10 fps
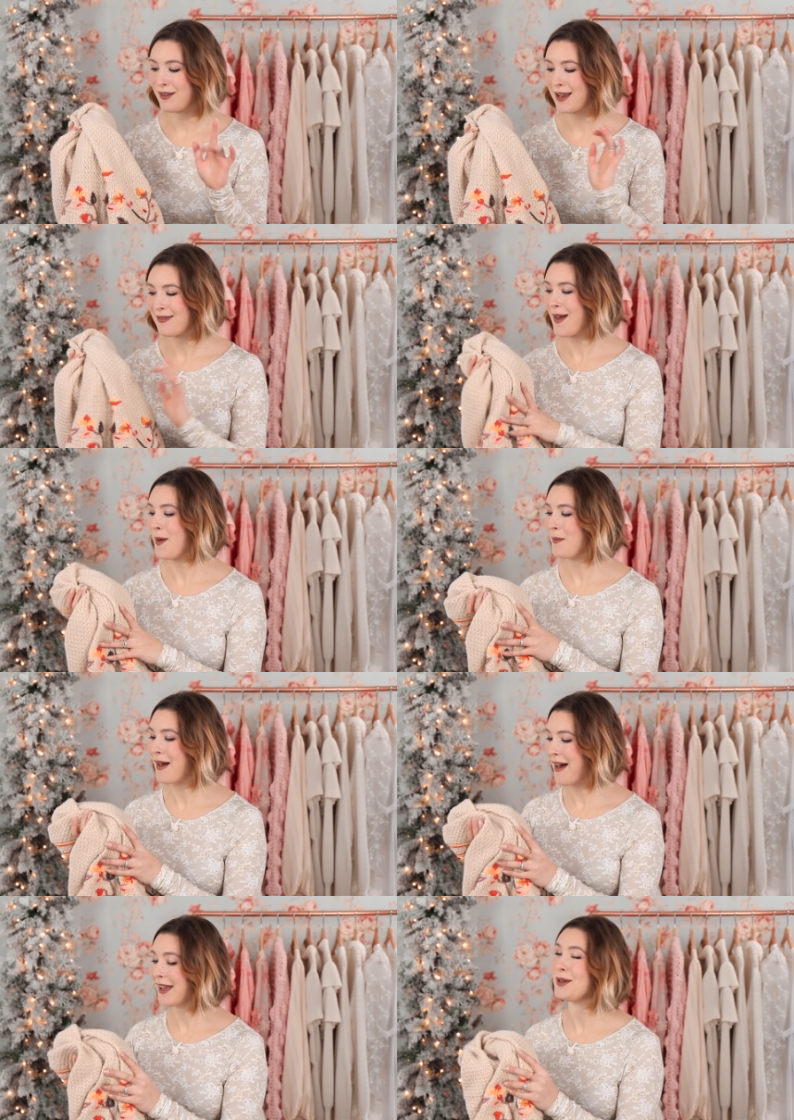find them.
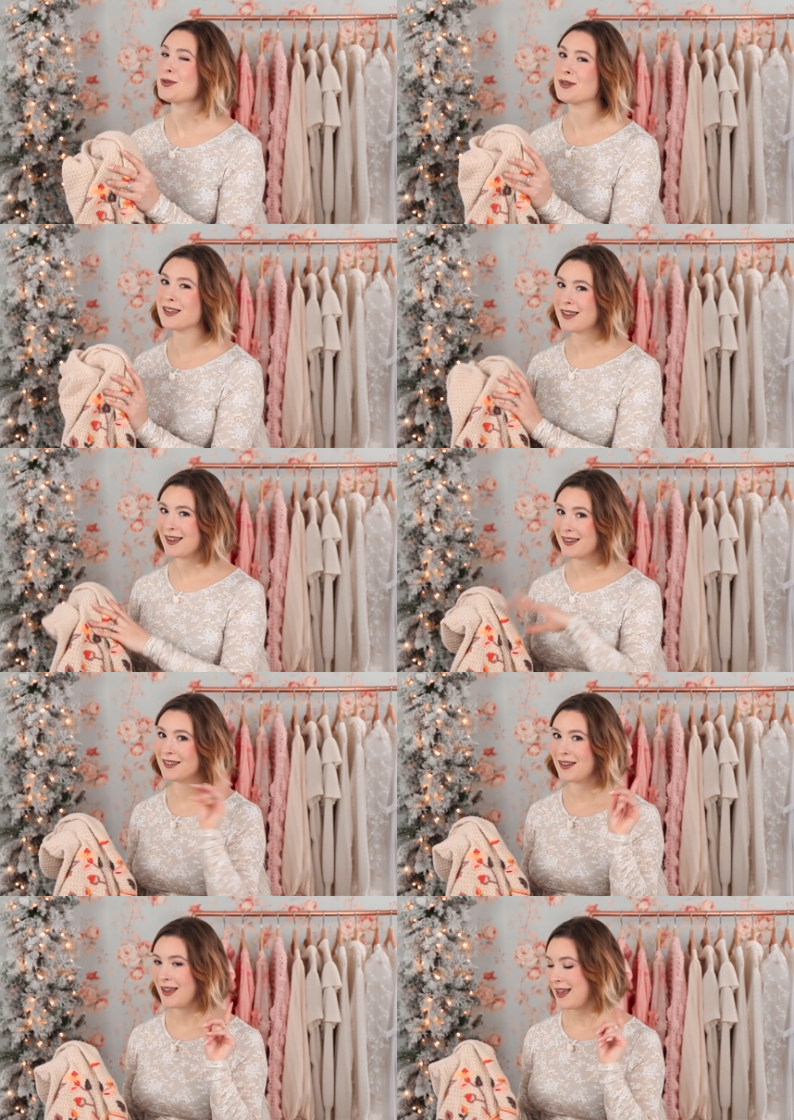I usually
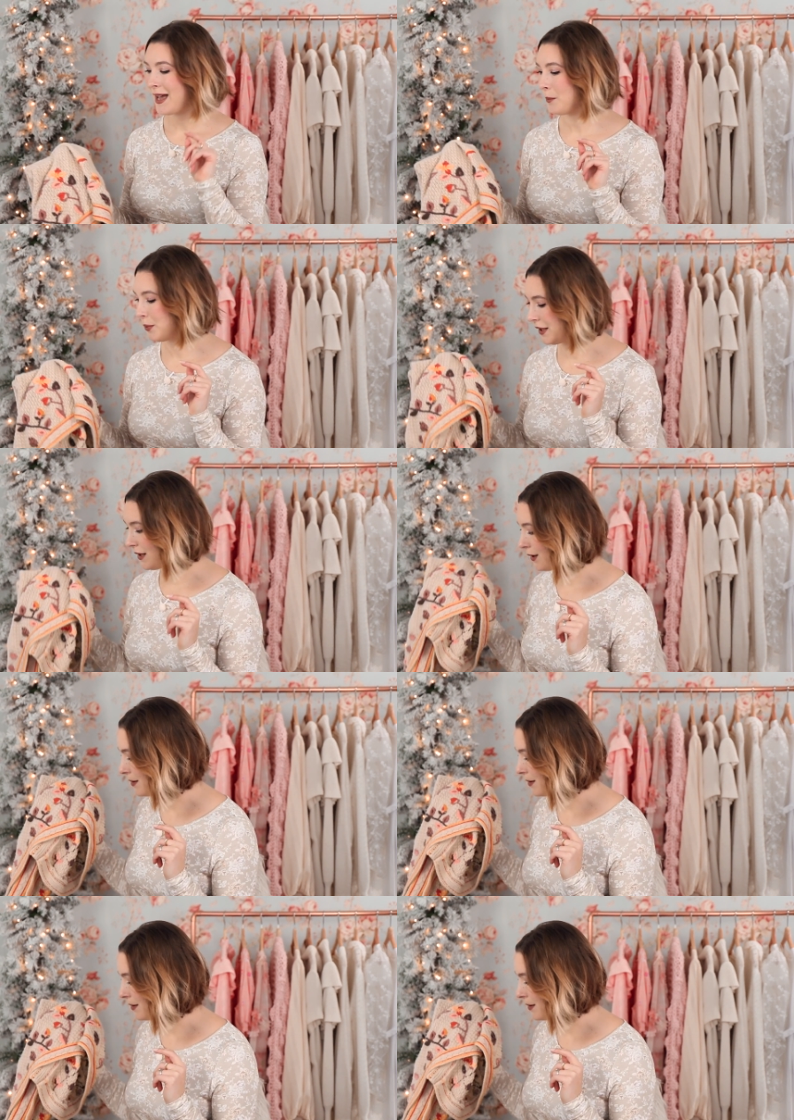am pretty